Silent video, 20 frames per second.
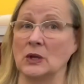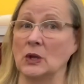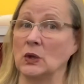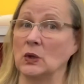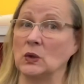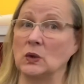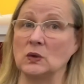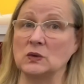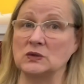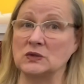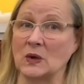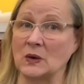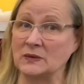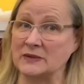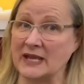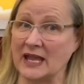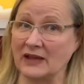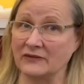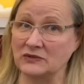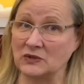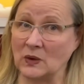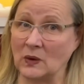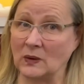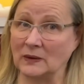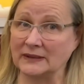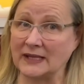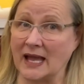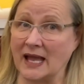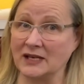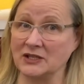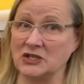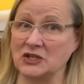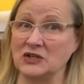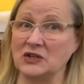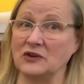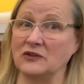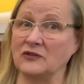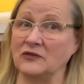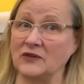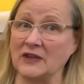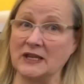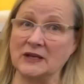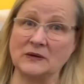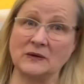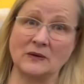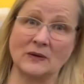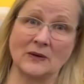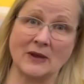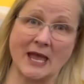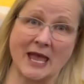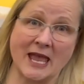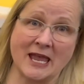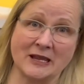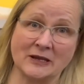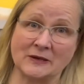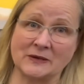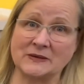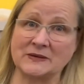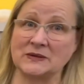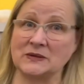You don't have to hold on to your feet or your ankles.